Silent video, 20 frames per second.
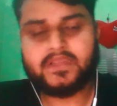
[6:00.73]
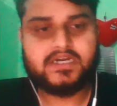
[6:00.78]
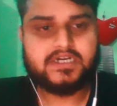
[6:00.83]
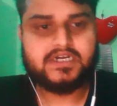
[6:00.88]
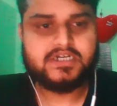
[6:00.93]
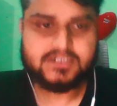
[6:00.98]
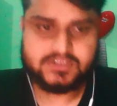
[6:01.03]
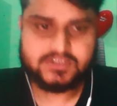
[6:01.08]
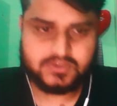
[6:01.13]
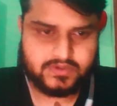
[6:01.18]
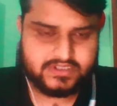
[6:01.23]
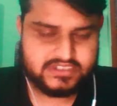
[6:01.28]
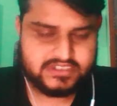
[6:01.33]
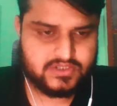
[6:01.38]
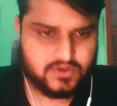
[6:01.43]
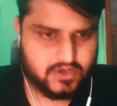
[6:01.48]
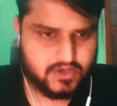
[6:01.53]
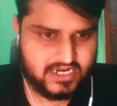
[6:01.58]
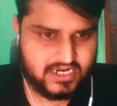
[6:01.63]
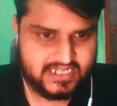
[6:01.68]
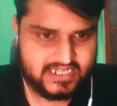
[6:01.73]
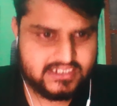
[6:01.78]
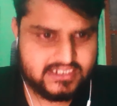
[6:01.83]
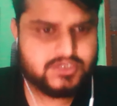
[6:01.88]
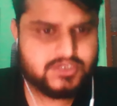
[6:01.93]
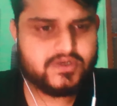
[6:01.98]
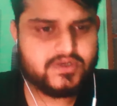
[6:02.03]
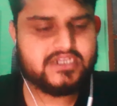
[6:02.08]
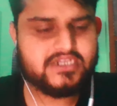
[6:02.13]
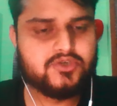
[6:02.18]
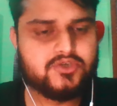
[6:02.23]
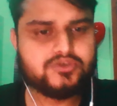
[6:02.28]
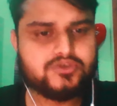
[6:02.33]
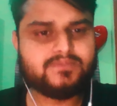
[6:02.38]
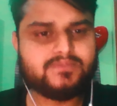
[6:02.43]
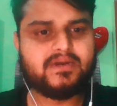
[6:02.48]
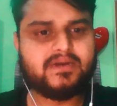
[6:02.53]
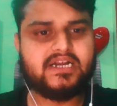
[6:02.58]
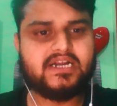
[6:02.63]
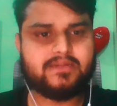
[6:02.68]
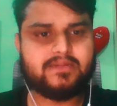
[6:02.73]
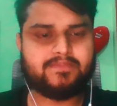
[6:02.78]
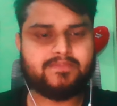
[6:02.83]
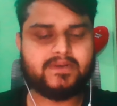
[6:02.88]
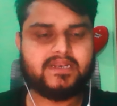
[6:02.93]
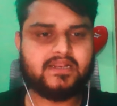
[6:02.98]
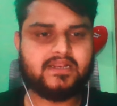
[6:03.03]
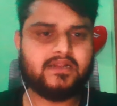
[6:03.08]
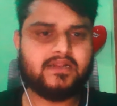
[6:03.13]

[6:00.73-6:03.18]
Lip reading: So it's not like that. You can use multiple